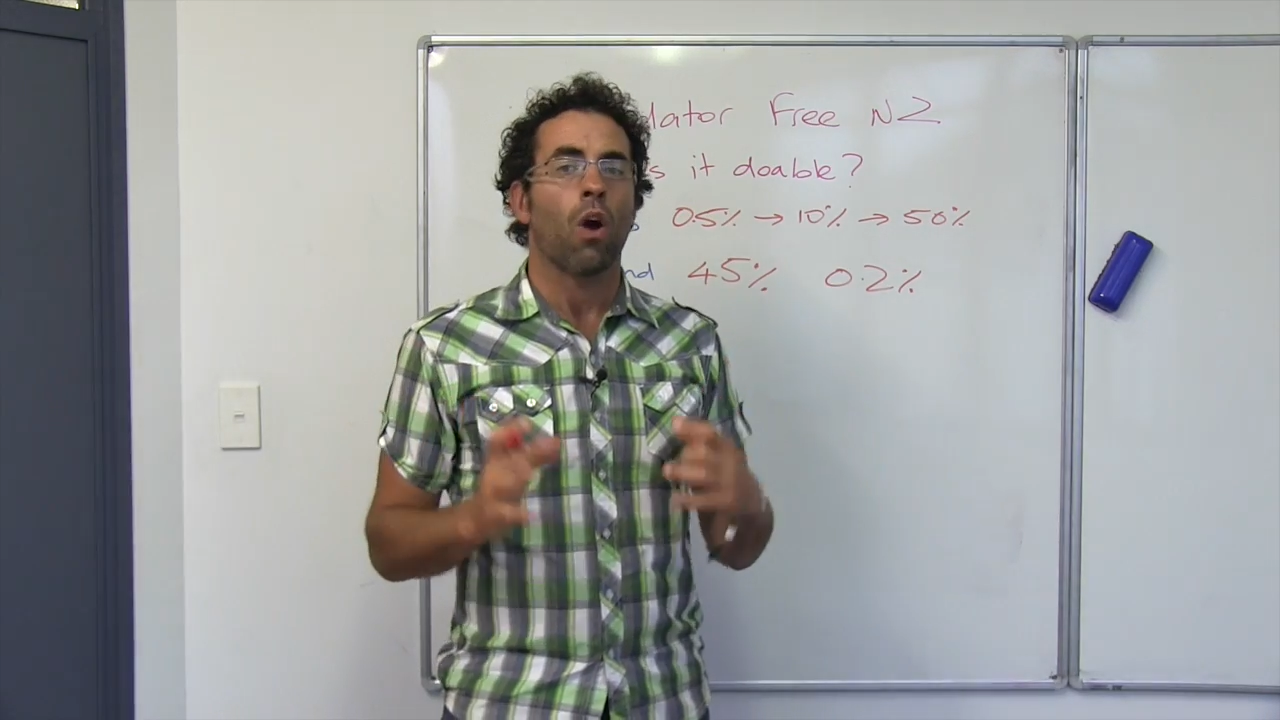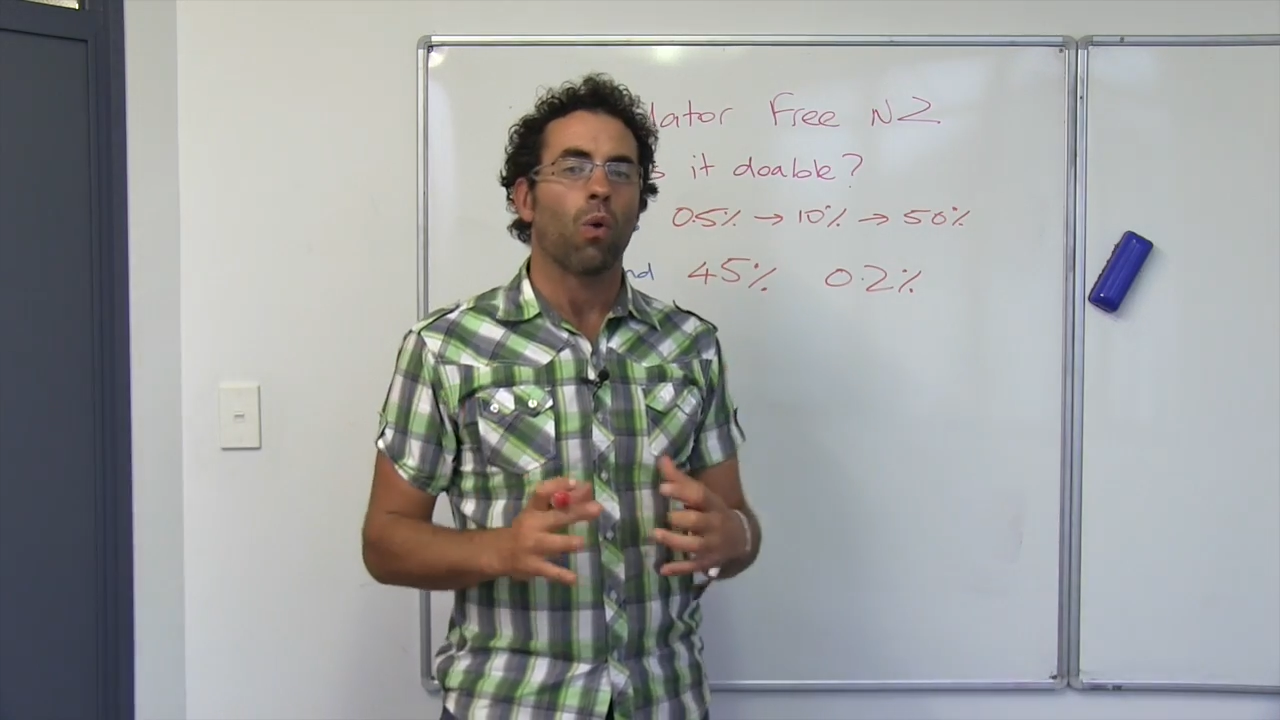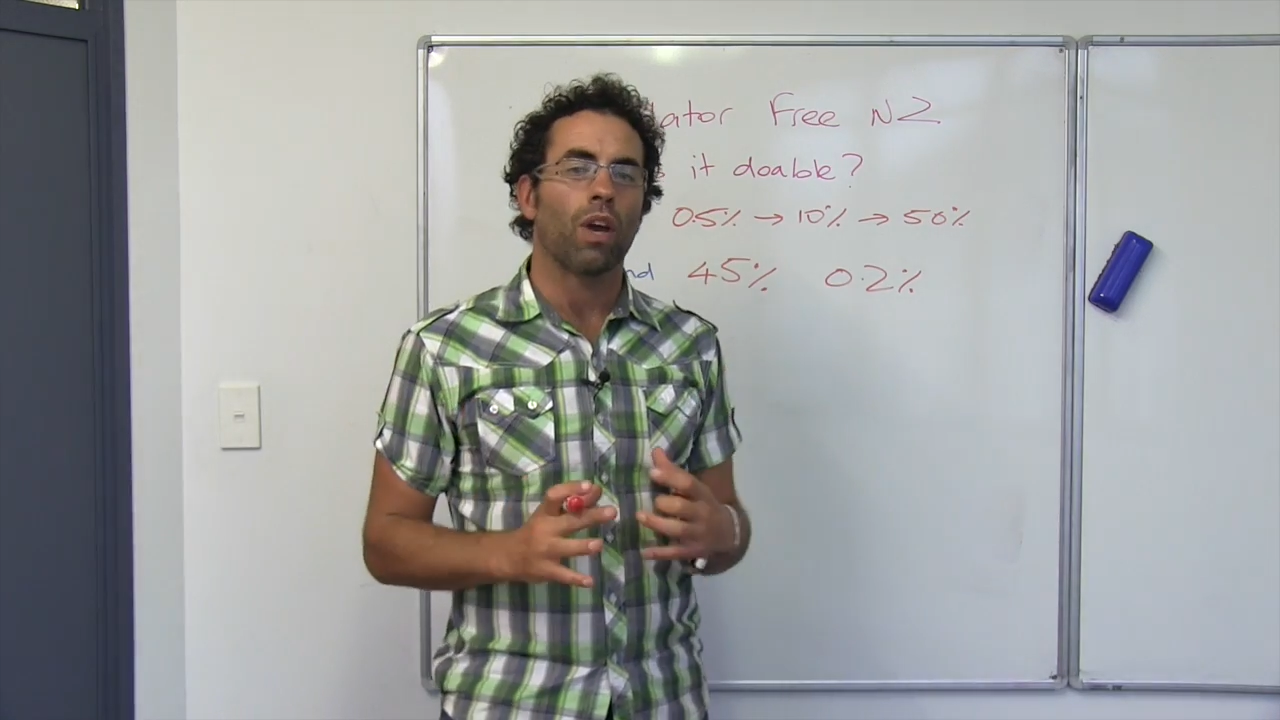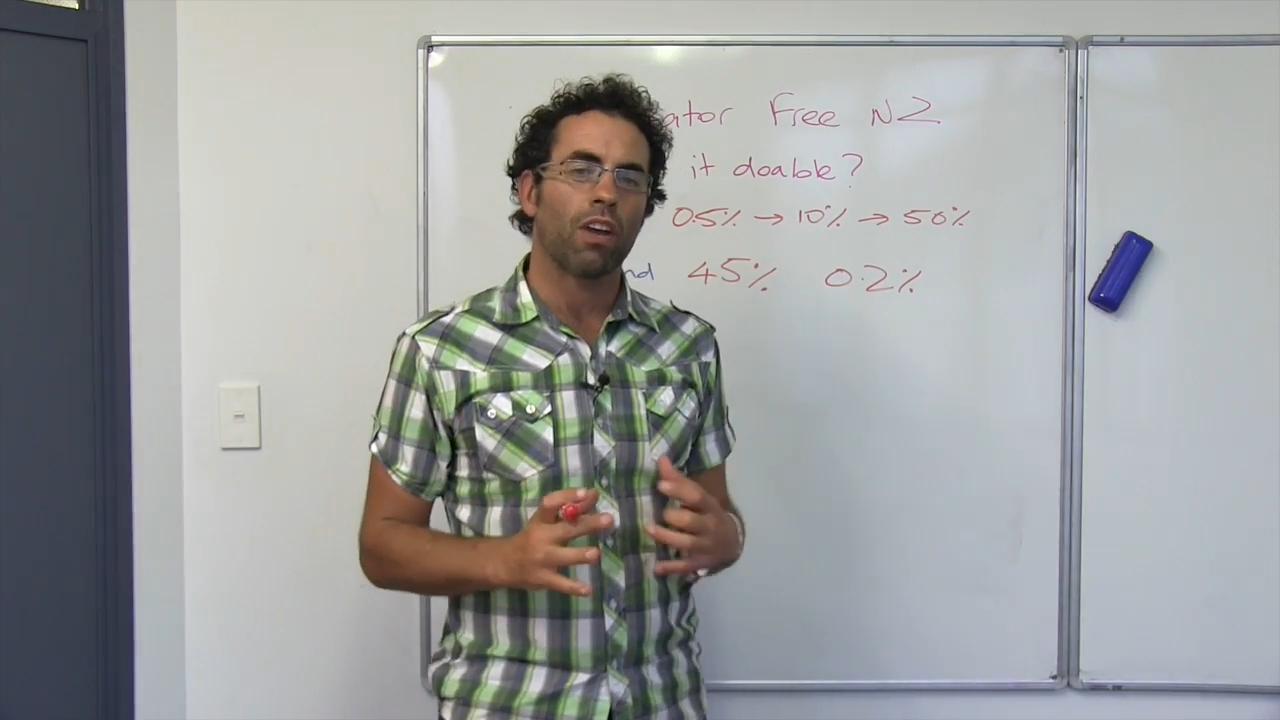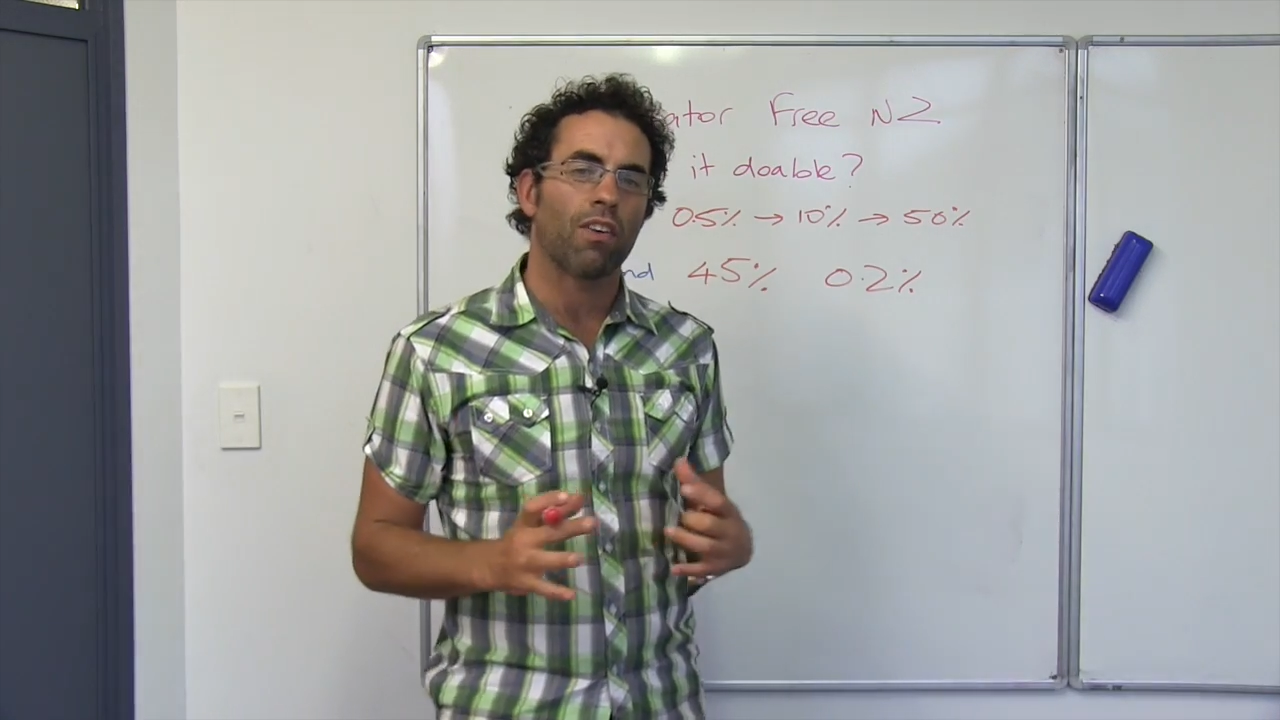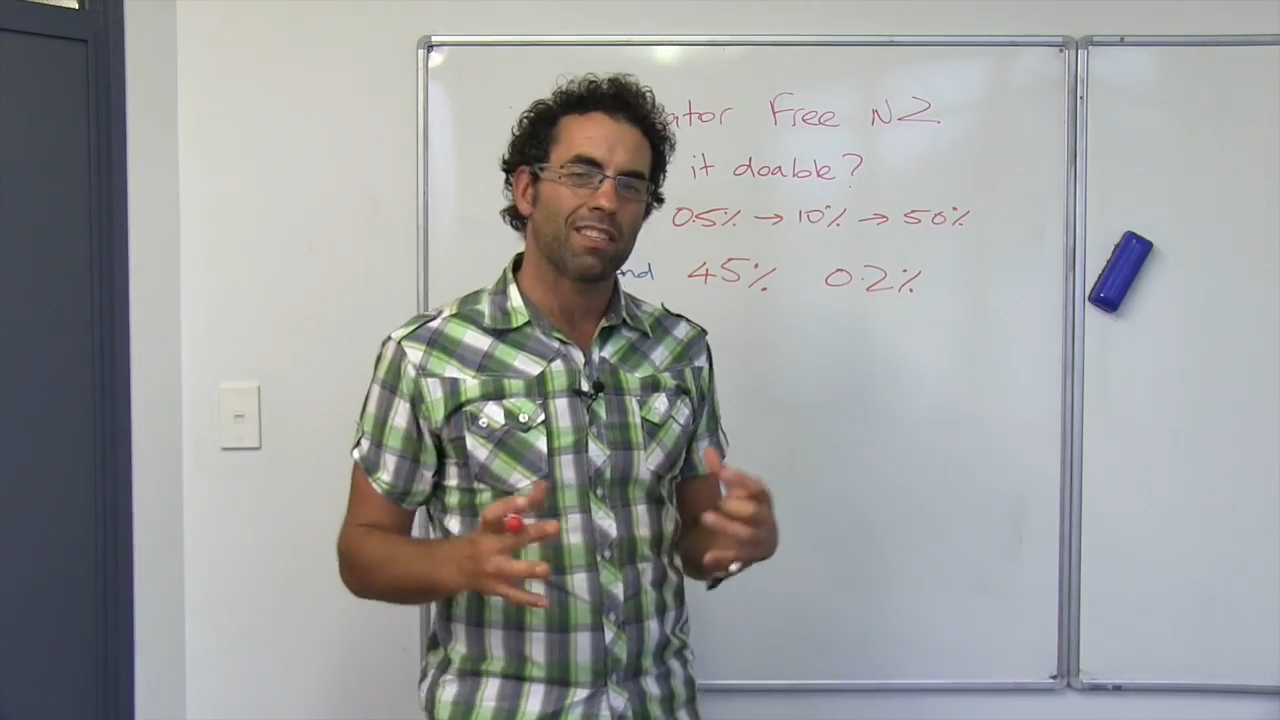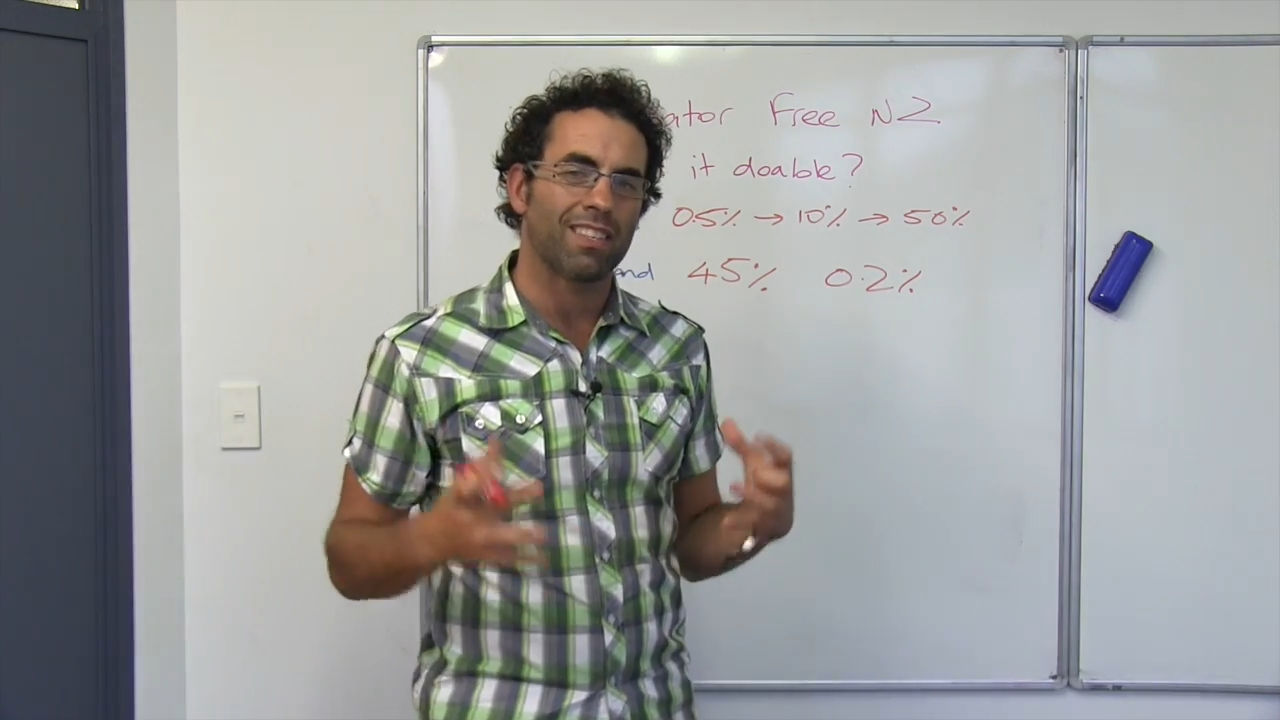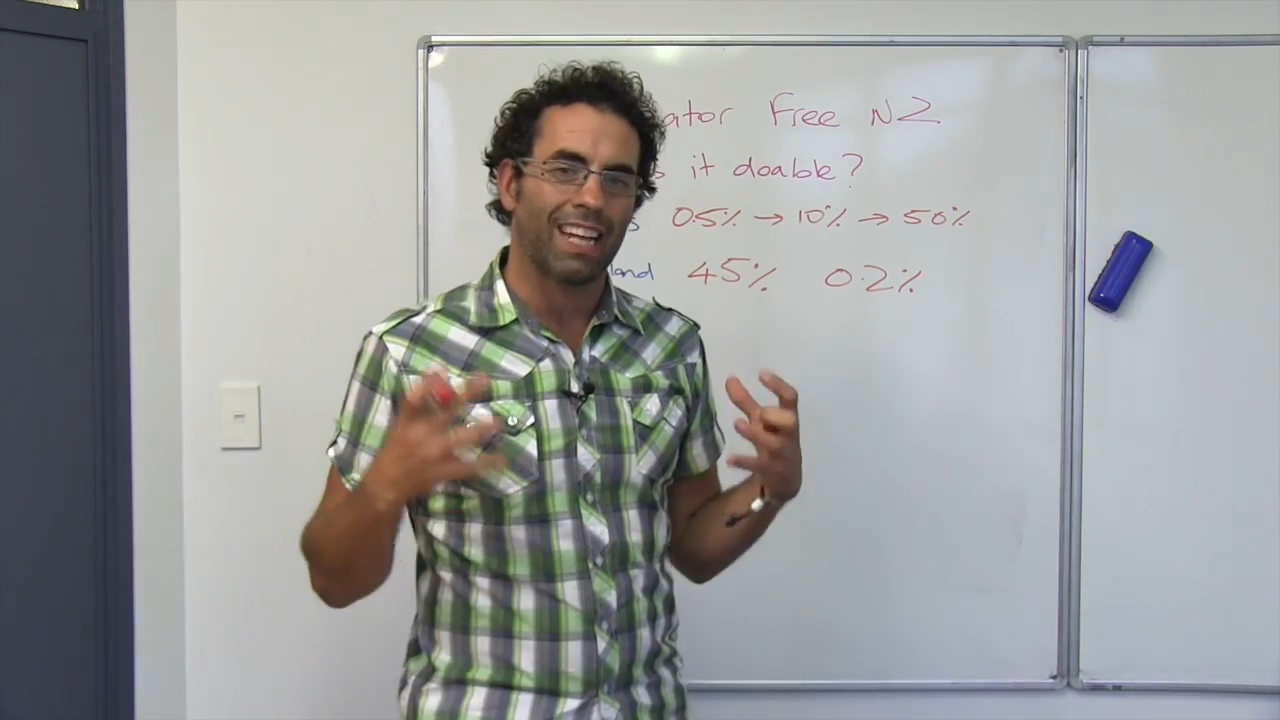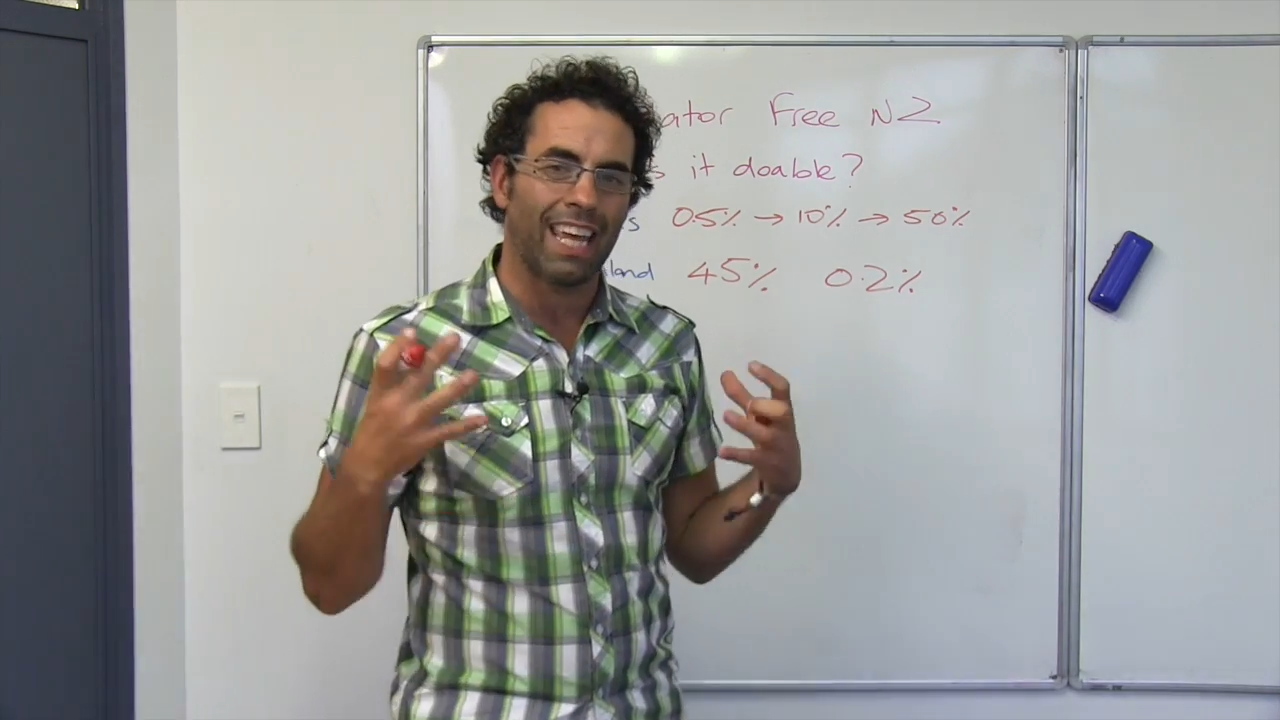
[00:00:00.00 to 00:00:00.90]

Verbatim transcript: or areas that are